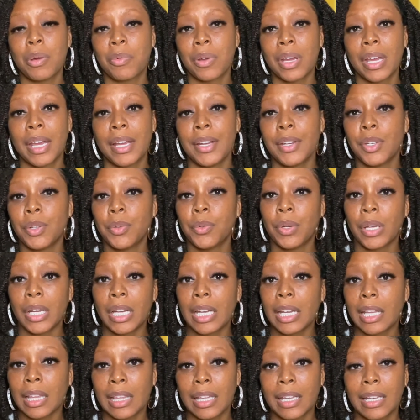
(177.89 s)
We can't do
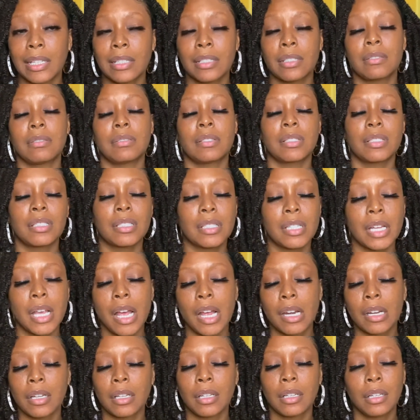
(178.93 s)
anything. So it's just
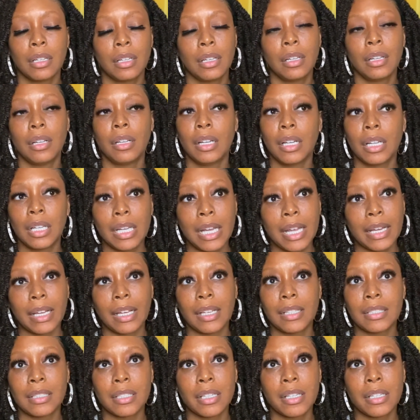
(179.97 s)
kind of, like I
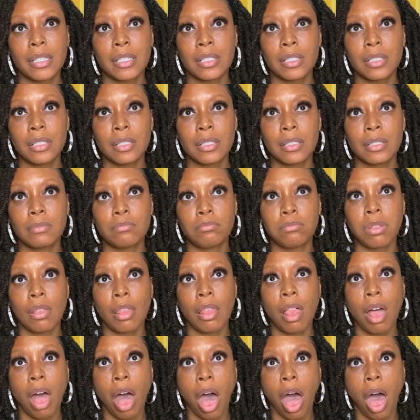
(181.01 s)
said, it's just
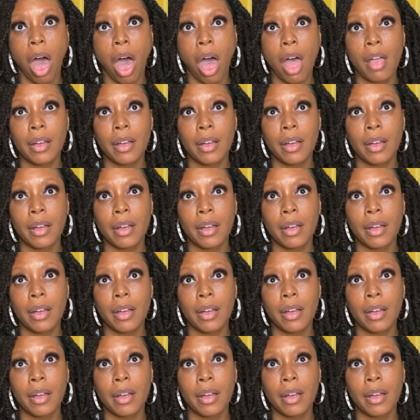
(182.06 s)
blah.